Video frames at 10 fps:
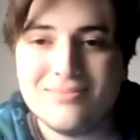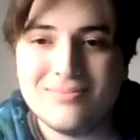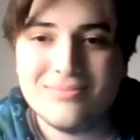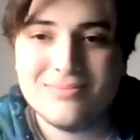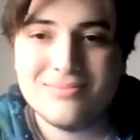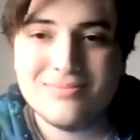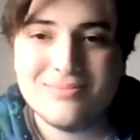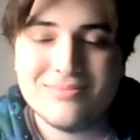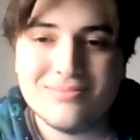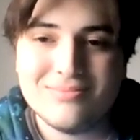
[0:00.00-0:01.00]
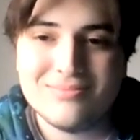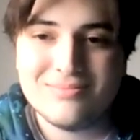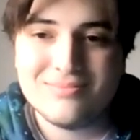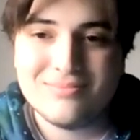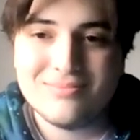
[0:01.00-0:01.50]

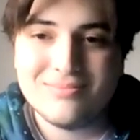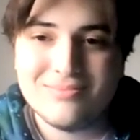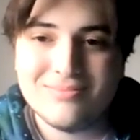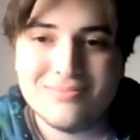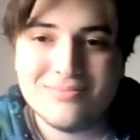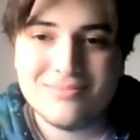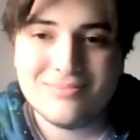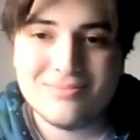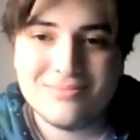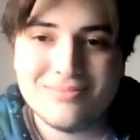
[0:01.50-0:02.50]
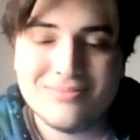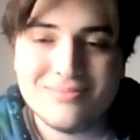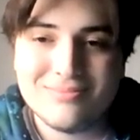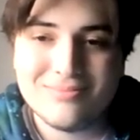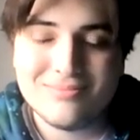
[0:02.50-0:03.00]

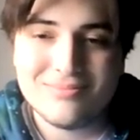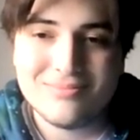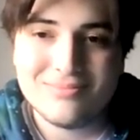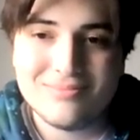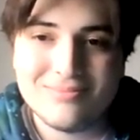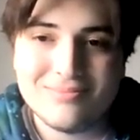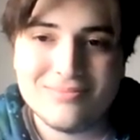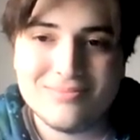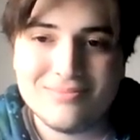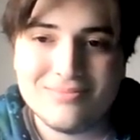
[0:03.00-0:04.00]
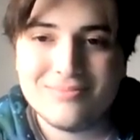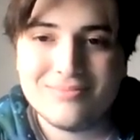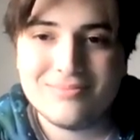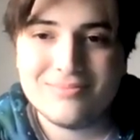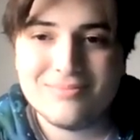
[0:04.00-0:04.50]

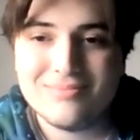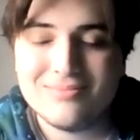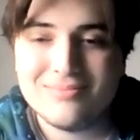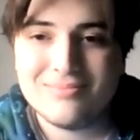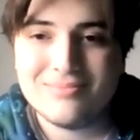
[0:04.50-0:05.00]
The person shown says nothing.